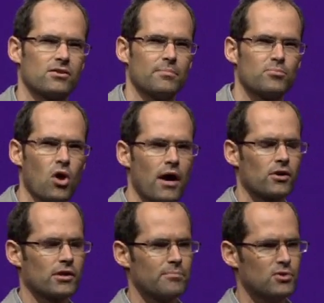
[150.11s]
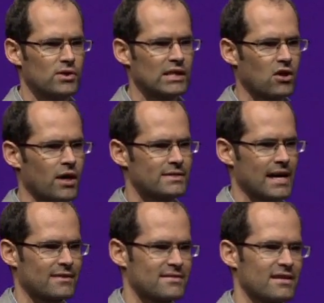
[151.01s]
to the broader computing
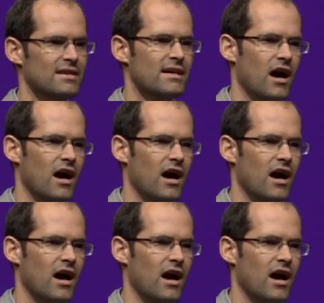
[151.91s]
context